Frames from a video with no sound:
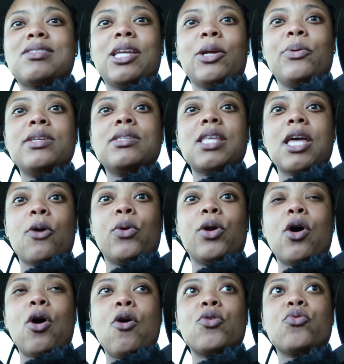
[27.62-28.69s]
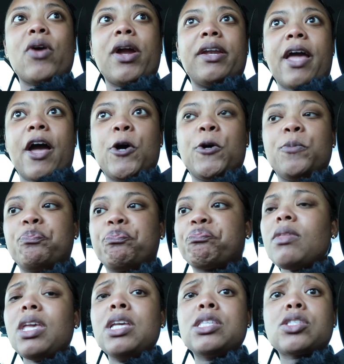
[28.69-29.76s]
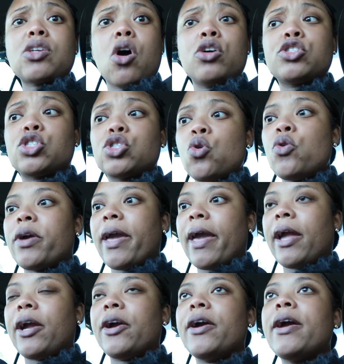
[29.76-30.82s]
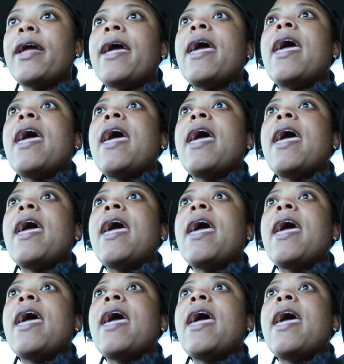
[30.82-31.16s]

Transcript: series that we're on right now is called Soul Care.